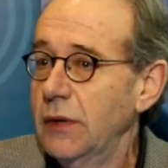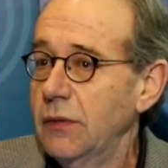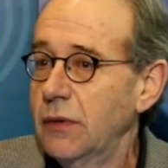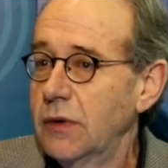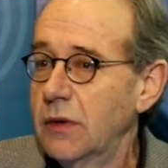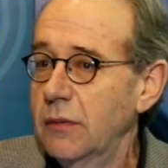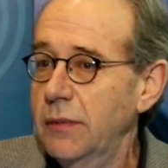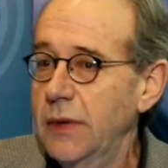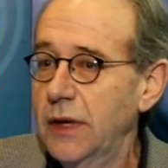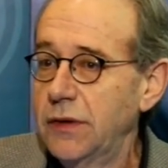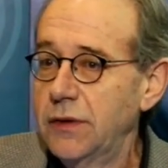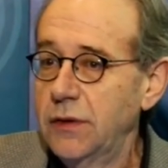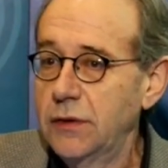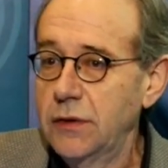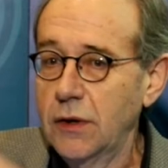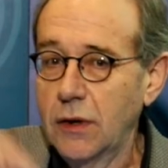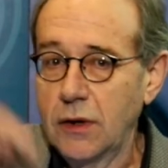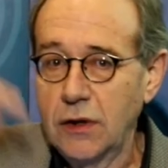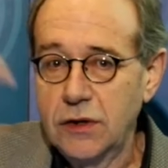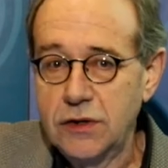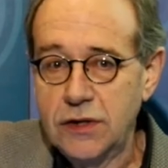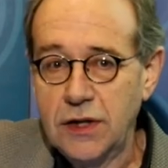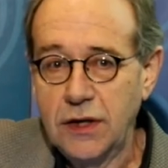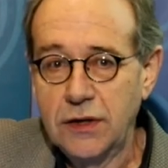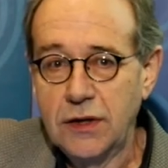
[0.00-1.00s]
with the
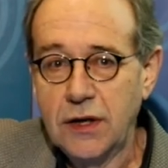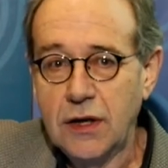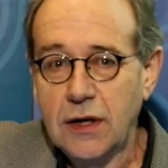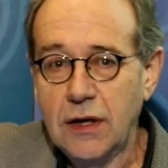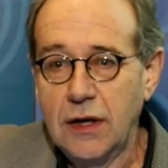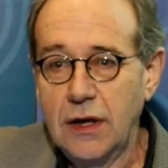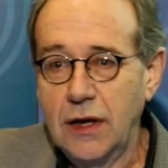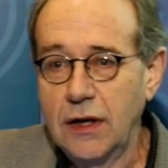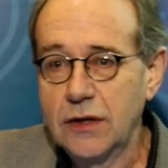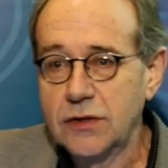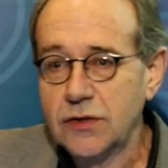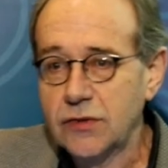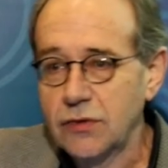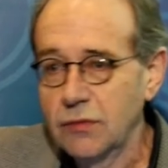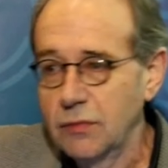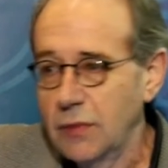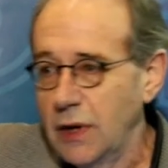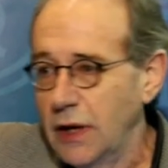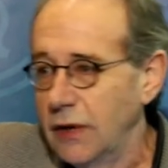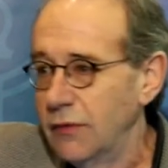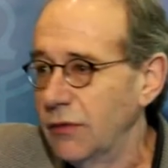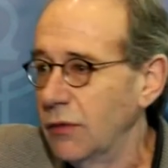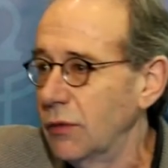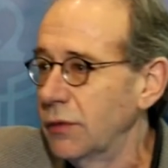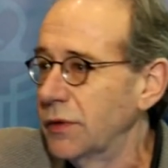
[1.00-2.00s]
methodology at the classroom
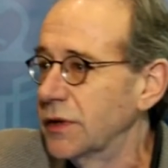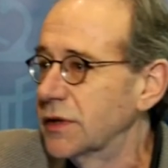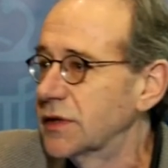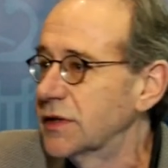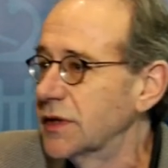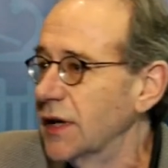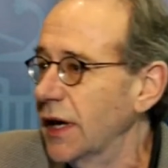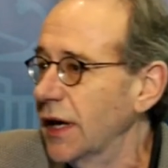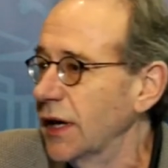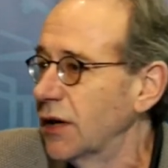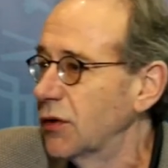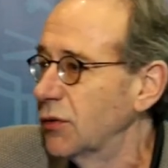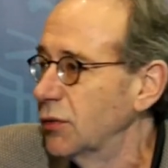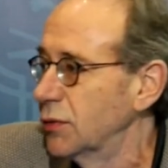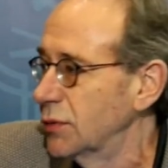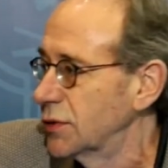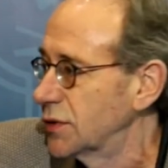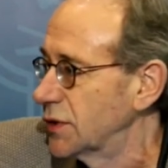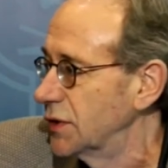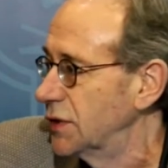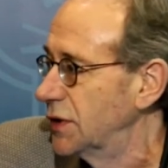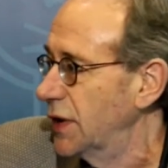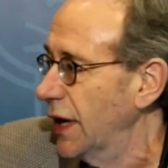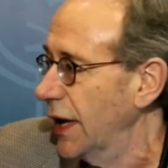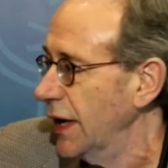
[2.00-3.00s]
level, the cycles
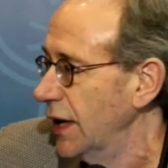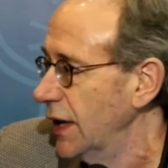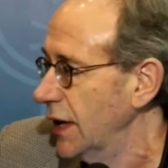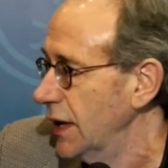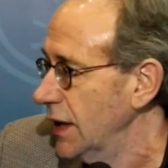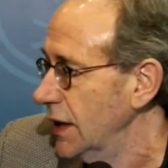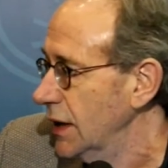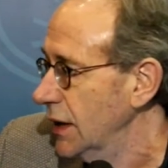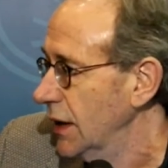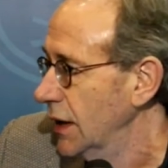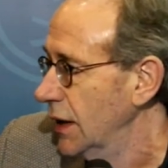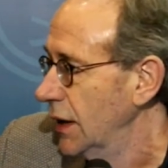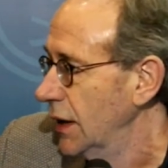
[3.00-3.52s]
are daily.